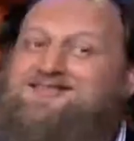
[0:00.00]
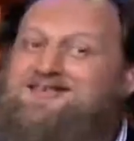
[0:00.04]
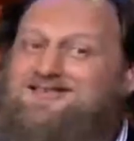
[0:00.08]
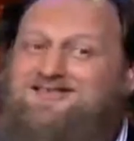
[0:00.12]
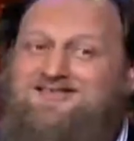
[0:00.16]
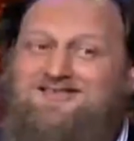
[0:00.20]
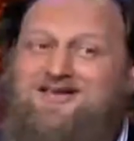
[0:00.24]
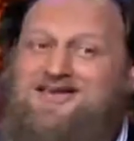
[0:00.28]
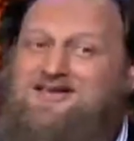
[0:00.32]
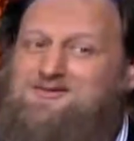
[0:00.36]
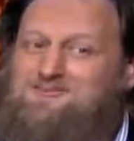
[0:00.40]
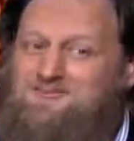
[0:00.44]
the
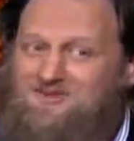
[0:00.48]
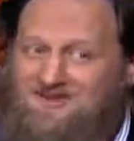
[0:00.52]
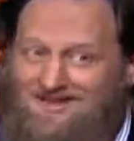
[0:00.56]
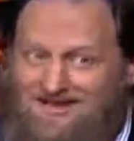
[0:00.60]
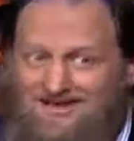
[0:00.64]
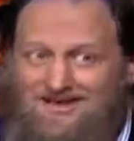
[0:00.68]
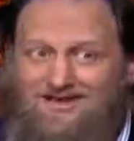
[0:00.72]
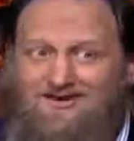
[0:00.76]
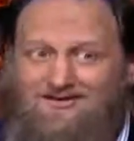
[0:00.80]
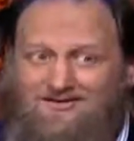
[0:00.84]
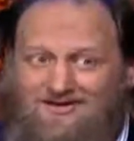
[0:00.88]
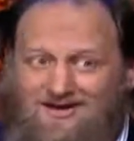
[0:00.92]
same
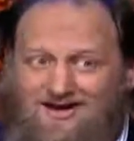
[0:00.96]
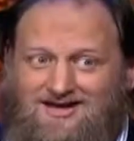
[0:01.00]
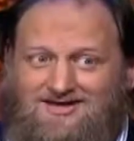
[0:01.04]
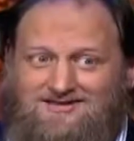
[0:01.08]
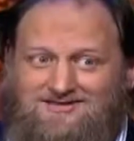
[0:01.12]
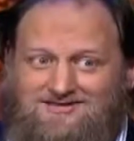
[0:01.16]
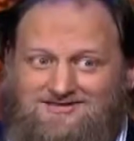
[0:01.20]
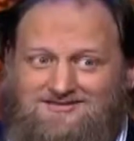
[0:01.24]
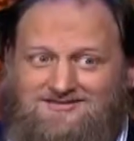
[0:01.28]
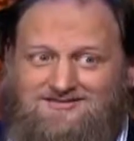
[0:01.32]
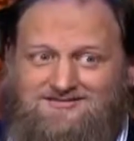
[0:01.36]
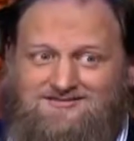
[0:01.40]
meaning,
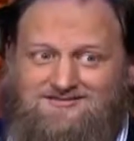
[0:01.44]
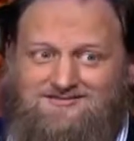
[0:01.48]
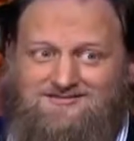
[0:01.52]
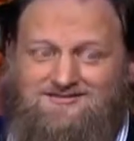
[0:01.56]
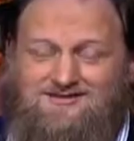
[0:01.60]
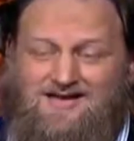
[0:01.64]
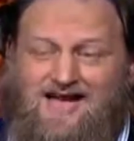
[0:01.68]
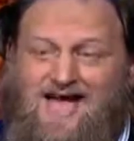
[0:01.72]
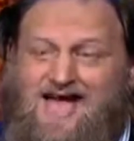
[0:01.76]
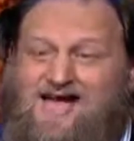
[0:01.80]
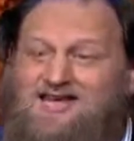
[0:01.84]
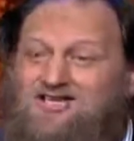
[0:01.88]
right?
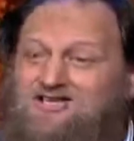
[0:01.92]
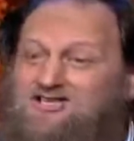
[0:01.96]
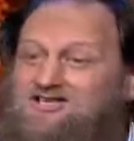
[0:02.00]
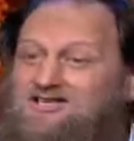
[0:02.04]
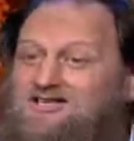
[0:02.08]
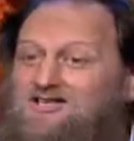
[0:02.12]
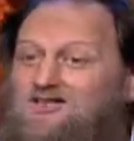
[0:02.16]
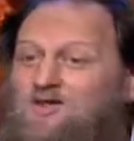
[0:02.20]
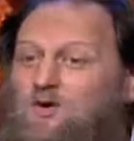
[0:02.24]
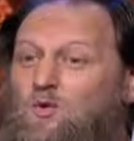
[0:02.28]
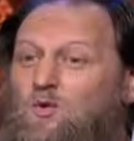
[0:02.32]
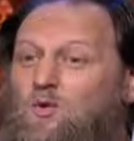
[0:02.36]

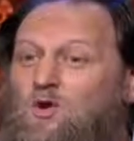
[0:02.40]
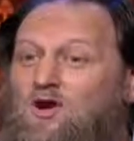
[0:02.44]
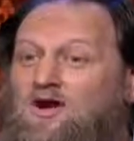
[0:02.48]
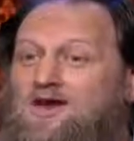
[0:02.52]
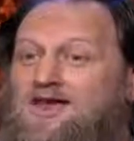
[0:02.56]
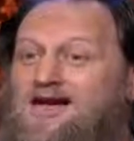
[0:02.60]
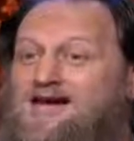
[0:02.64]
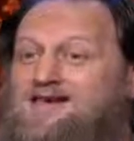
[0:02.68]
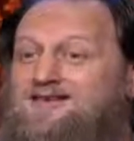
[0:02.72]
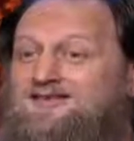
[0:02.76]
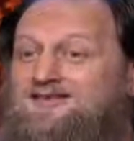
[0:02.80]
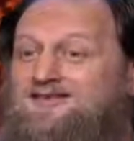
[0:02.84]
Actually, the word
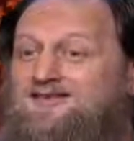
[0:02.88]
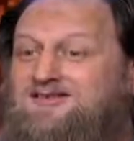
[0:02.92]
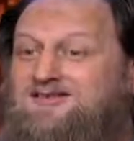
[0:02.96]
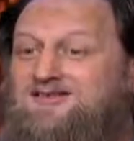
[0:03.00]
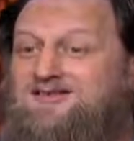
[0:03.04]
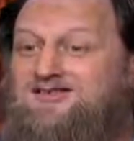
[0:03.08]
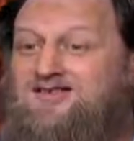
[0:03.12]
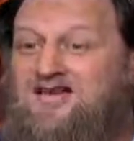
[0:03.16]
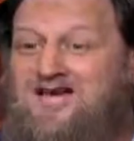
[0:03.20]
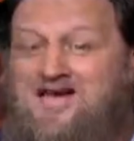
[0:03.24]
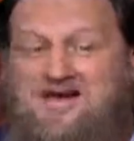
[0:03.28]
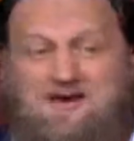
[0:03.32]
has the
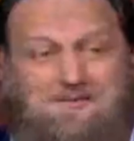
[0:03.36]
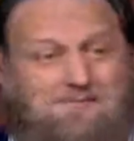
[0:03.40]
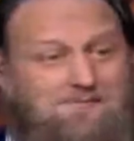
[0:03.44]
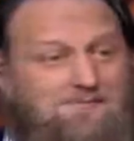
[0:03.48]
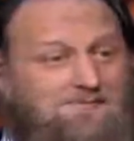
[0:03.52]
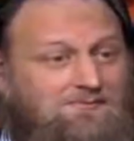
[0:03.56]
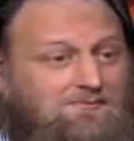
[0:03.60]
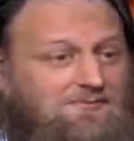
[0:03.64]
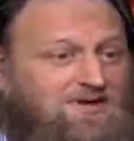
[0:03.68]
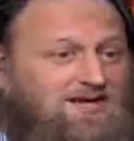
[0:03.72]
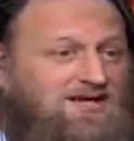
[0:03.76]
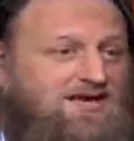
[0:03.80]
same
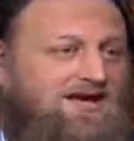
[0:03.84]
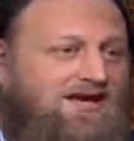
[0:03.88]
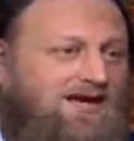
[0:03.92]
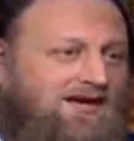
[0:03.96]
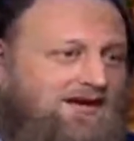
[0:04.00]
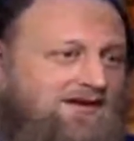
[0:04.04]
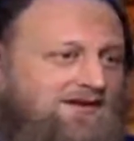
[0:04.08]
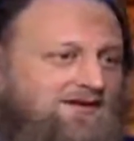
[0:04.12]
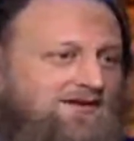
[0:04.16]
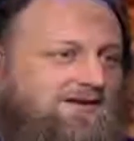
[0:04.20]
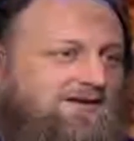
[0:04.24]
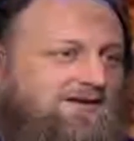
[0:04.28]
meaning.